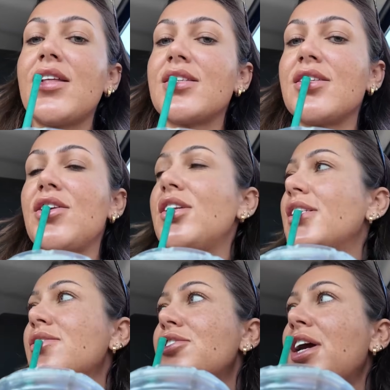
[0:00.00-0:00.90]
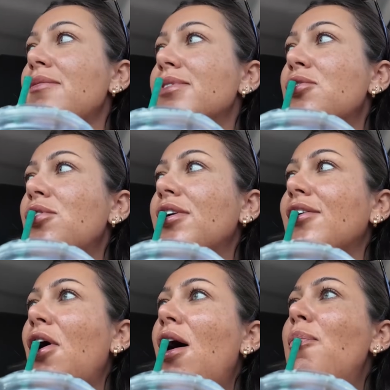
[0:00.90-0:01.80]
like this has turned into a James Corden
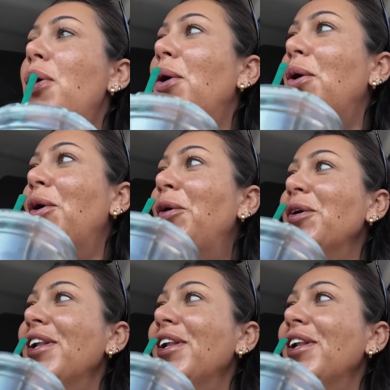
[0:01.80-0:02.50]
carpool